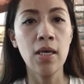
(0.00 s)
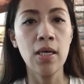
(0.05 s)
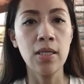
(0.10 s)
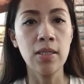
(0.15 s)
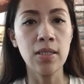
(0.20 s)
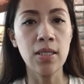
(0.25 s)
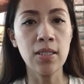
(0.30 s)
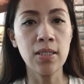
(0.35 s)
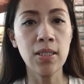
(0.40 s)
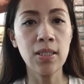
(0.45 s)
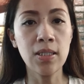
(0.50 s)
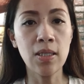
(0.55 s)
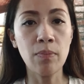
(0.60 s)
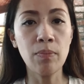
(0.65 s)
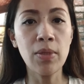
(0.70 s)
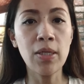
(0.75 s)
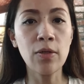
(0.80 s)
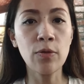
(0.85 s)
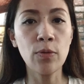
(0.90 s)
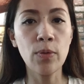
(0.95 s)
This is a
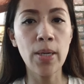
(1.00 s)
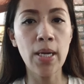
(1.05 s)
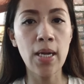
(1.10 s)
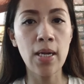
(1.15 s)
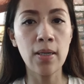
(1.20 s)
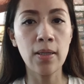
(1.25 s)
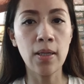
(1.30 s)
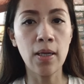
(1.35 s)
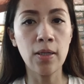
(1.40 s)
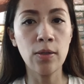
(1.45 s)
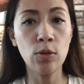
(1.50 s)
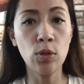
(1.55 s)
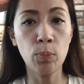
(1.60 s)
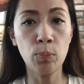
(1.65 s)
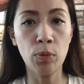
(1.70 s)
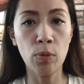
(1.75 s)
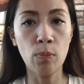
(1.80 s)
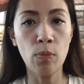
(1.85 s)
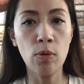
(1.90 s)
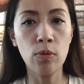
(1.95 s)
bill created to
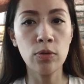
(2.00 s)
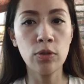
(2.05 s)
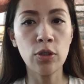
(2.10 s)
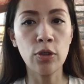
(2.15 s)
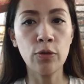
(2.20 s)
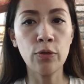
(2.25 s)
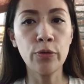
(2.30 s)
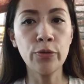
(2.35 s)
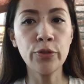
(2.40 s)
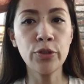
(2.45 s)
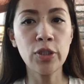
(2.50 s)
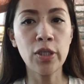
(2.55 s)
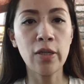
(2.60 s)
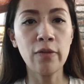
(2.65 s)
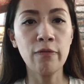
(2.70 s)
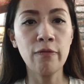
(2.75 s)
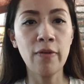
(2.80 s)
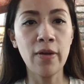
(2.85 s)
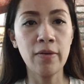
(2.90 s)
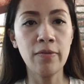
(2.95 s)
promote the crucial
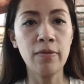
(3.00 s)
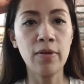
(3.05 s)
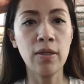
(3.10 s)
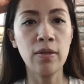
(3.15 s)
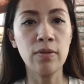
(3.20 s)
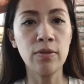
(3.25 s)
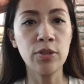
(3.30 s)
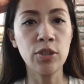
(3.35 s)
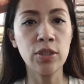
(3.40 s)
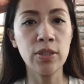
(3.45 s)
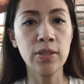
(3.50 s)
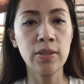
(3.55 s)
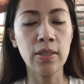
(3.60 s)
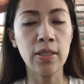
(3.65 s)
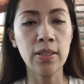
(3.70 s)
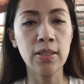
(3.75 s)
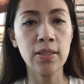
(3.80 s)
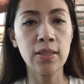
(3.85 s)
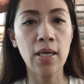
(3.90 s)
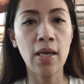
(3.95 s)
federal
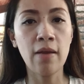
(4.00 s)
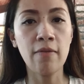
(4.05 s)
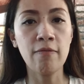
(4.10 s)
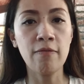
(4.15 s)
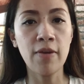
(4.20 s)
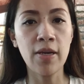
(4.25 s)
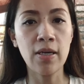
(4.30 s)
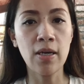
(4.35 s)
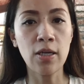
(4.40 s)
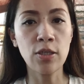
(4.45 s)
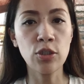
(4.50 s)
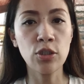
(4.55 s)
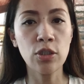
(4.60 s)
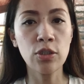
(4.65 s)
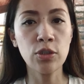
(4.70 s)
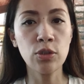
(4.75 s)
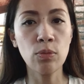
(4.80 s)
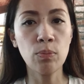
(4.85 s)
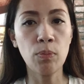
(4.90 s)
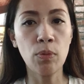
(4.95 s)
logistics and financial
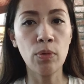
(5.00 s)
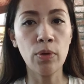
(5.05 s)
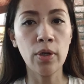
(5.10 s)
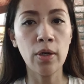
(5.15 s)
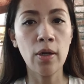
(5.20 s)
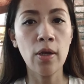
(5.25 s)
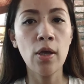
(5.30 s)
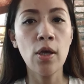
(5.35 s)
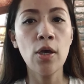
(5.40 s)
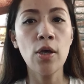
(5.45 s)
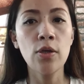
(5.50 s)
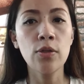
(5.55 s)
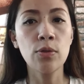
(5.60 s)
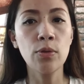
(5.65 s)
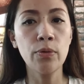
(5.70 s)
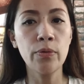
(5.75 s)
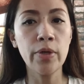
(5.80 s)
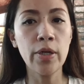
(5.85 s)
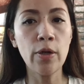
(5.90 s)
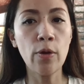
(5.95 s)
support
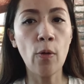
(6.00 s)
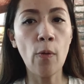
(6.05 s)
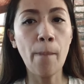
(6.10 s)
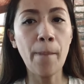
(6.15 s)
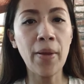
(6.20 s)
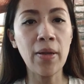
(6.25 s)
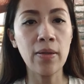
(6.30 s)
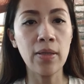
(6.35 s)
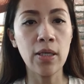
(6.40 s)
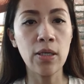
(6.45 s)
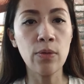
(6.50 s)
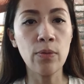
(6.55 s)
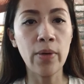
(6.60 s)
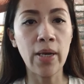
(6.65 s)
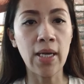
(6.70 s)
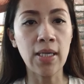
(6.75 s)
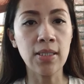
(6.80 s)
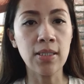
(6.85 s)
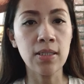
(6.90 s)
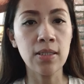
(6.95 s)
to reopen the
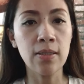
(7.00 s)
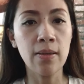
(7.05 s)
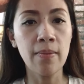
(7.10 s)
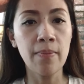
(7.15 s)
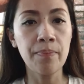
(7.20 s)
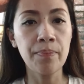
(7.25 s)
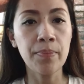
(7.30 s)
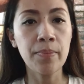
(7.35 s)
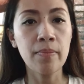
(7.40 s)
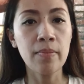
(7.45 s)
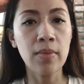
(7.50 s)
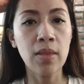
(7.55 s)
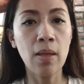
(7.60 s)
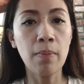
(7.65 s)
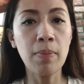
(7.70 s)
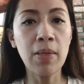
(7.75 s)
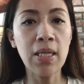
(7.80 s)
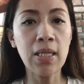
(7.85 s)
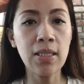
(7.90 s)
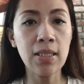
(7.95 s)
U.S. The
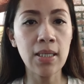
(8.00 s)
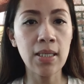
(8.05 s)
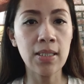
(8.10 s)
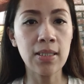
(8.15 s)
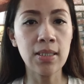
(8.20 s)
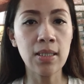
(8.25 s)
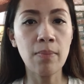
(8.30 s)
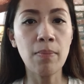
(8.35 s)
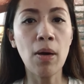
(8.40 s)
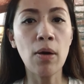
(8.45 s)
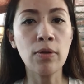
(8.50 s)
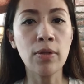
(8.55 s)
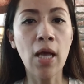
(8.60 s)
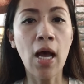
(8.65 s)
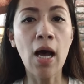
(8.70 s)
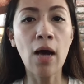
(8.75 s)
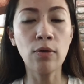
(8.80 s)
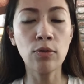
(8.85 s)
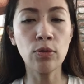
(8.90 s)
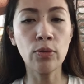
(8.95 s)
bill is about
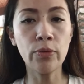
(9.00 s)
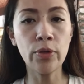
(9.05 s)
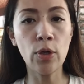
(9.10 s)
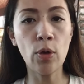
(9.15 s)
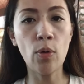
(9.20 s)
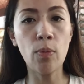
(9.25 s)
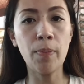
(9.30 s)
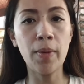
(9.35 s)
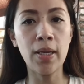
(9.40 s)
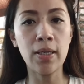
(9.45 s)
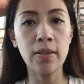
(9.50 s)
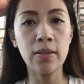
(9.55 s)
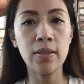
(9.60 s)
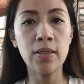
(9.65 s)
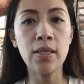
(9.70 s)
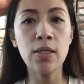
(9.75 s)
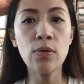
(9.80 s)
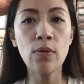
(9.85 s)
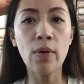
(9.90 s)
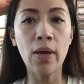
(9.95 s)
how to reopen
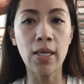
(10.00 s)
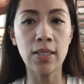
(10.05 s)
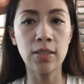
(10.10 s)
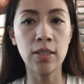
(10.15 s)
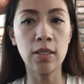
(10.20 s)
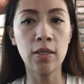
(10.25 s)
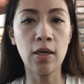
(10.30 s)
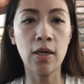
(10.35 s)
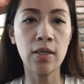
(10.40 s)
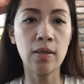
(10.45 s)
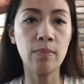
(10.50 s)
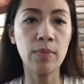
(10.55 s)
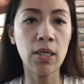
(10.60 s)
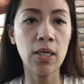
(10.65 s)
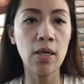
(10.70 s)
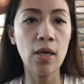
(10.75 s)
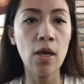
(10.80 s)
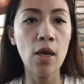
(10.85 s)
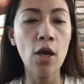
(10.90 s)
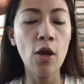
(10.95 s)
the U.S. economy
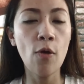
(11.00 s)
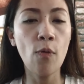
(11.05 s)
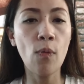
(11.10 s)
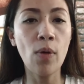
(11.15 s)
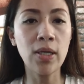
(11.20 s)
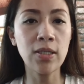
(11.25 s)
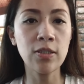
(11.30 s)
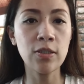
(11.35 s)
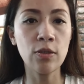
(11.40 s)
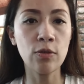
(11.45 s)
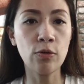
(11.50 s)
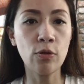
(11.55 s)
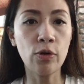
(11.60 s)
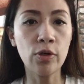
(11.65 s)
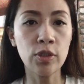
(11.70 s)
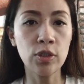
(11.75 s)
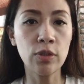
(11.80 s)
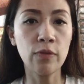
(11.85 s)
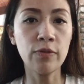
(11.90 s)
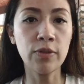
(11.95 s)
once the
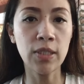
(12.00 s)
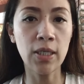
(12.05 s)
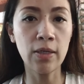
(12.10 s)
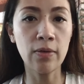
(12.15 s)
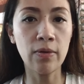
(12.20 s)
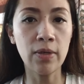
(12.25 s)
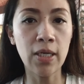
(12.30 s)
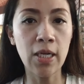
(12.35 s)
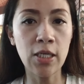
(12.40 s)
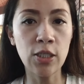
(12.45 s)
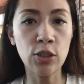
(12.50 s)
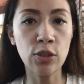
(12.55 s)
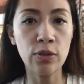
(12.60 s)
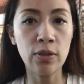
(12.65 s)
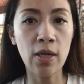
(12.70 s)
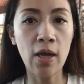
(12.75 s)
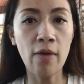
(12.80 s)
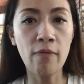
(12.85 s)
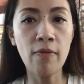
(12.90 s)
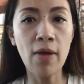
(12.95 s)
course of segregation
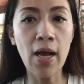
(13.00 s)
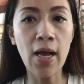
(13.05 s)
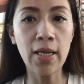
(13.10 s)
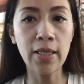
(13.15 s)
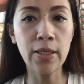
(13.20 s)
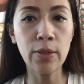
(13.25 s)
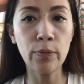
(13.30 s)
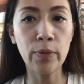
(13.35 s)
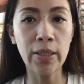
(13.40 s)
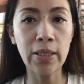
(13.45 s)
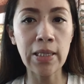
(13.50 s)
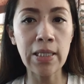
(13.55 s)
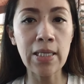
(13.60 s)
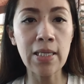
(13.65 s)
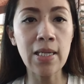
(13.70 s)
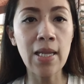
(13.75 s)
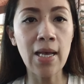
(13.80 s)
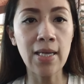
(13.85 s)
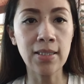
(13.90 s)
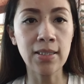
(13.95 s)
have
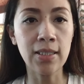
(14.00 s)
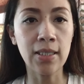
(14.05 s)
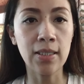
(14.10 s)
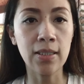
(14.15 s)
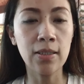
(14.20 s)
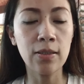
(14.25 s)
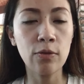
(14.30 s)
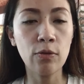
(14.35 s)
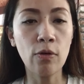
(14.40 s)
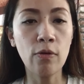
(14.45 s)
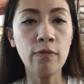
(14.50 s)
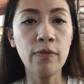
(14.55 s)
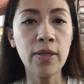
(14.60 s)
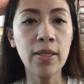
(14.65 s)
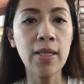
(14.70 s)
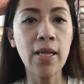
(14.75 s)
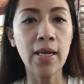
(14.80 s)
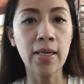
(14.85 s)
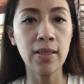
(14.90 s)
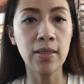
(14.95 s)
adequately lessened
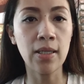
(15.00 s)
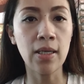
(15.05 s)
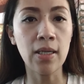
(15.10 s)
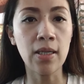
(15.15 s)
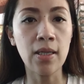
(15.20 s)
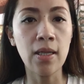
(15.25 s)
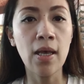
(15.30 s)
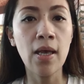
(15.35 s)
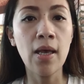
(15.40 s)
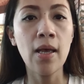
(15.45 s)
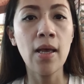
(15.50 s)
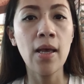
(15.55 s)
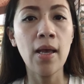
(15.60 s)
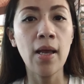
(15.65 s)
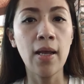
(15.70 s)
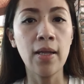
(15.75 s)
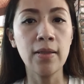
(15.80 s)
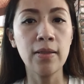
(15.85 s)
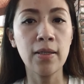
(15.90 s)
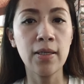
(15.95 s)
COVID-19
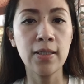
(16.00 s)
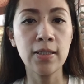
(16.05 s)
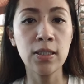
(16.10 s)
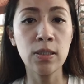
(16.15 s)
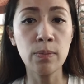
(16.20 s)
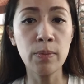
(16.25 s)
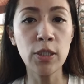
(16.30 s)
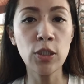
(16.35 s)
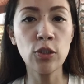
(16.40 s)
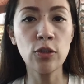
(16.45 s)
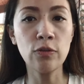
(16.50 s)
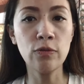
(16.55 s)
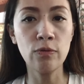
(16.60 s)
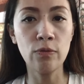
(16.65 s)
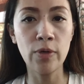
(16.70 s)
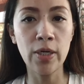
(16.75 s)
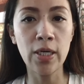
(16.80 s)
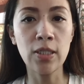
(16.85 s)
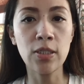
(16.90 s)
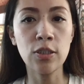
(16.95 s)
and transmission
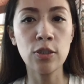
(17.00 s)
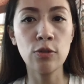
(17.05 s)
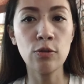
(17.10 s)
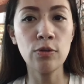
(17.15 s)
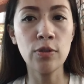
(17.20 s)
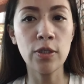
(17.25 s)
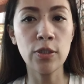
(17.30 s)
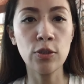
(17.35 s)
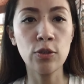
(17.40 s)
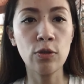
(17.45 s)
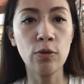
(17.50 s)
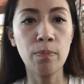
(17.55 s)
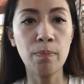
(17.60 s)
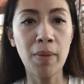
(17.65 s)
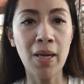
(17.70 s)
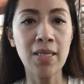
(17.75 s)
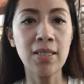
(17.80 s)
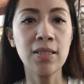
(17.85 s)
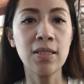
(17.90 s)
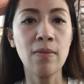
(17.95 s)
rates do not
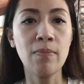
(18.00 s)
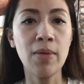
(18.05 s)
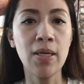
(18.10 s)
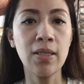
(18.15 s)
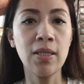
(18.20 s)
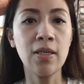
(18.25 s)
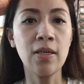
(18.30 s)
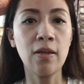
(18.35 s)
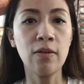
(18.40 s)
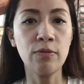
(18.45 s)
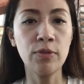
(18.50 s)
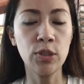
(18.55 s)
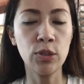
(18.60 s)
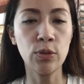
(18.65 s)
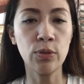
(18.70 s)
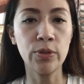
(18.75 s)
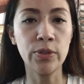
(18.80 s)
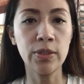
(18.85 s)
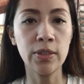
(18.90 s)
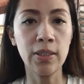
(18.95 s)
surpass the medical
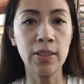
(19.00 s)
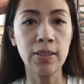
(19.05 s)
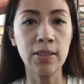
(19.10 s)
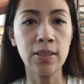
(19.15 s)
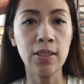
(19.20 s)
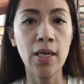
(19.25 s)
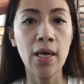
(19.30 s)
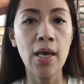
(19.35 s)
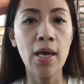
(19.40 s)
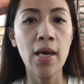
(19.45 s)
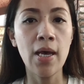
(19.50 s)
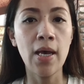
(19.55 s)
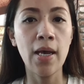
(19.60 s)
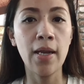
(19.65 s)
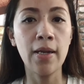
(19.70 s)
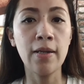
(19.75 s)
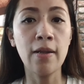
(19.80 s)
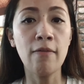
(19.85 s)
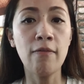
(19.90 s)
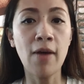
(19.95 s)
resources
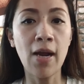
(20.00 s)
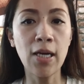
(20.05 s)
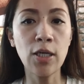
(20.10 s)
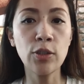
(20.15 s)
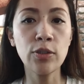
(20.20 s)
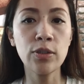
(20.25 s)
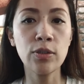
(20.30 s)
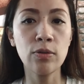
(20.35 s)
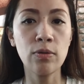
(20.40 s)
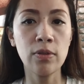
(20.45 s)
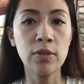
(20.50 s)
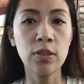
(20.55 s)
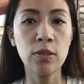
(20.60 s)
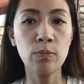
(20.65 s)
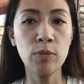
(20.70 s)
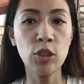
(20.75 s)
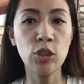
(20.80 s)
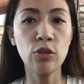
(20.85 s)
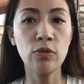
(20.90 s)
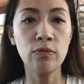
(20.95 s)
and the virus
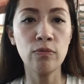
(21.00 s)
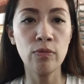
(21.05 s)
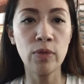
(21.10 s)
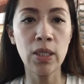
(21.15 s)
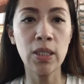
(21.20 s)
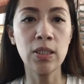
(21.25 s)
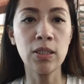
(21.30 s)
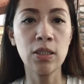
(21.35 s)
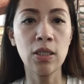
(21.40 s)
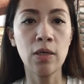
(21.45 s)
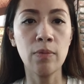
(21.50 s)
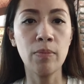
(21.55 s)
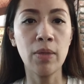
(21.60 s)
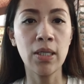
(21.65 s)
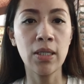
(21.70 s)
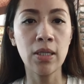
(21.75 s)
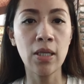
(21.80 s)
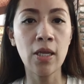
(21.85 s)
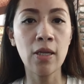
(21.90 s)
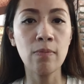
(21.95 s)
transmission rates are
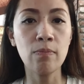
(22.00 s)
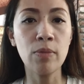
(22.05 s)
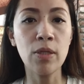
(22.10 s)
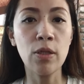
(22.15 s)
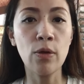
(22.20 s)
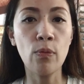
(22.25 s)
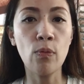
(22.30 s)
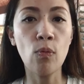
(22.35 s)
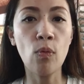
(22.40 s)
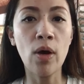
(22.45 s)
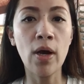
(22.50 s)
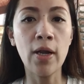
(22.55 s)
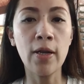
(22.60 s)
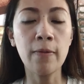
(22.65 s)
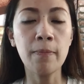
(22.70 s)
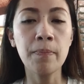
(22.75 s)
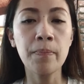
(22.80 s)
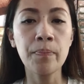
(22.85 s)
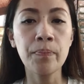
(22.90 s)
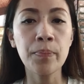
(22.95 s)
maintained below 1
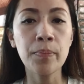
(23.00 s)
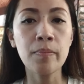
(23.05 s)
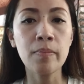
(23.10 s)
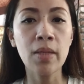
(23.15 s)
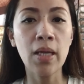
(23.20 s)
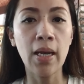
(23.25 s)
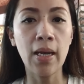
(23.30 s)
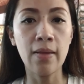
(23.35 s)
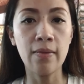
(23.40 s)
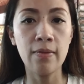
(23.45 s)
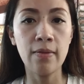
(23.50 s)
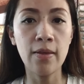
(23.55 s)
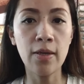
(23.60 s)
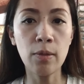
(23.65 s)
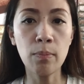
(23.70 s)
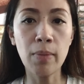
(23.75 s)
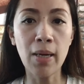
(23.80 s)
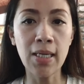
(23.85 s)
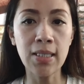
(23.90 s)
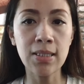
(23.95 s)
and
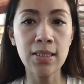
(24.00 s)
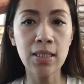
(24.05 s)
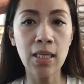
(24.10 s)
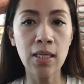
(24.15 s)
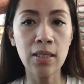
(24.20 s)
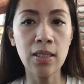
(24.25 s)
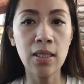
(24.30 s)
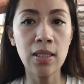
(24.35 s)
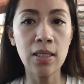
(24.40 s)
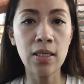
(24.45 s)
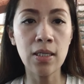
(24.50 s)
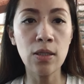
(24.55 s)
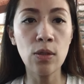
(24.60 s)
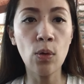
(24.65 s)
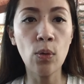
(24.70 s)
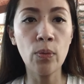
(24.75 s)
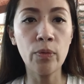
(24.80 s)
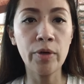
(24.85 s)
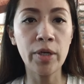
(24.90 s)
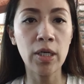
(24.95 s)
thereby steadily
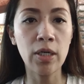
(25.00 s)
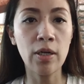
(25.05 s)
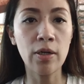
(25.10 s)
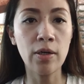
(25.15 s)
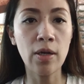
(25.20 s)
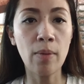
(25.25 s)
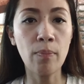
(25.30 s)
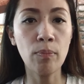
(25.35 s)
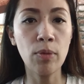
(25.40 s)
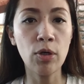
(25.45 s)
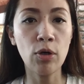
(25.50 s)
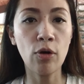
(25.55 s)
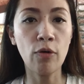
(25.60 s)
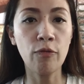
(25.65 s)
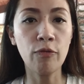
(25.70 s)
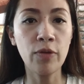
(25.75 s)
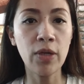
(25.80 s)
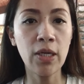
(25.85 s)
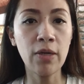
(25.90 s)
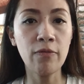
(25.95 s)
lowering the number of
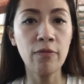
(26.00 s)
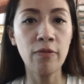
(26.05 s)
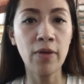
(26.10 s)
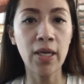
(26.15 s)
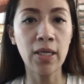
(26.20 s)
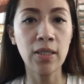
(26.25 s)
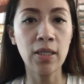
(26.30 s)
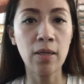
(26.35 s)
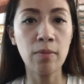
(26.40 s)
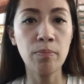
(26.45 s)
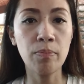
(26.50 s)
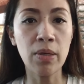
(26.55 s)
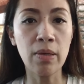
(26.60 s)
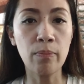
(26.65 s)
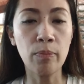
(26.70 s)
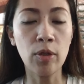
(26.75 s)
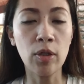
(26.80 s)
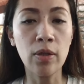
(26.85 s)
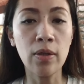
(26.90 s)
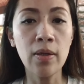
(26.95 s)
infected
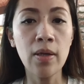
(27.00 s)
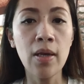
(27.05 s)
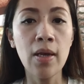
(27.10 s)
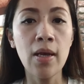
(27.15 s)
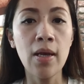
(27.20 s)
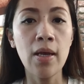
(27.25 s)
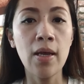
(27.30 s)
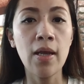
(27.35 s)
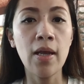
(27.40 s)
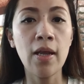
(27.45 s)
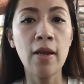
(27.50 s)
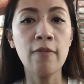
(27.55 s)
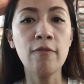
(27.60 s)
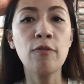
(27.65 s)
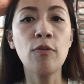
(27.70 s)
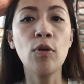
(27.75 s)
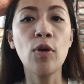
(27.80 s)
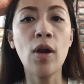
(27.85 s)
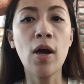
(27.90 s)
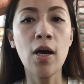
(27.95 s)
people and
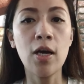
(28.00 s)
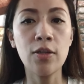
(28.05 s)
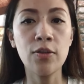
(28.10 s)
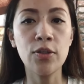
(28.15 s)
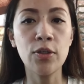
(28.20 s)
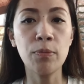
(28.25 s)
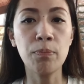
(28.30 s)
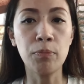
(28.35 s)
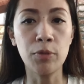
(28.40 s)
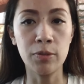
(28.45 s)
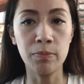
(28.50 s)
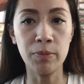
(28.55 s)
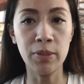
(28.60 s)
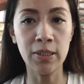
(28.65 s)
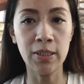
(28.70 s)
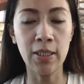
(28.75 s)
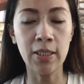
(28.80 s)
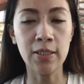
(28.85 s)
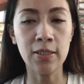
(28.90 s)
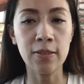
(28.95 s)
for other
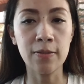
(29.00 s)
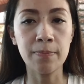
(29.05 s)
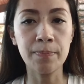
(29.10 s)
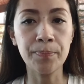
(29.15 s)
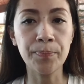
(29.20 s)
purposes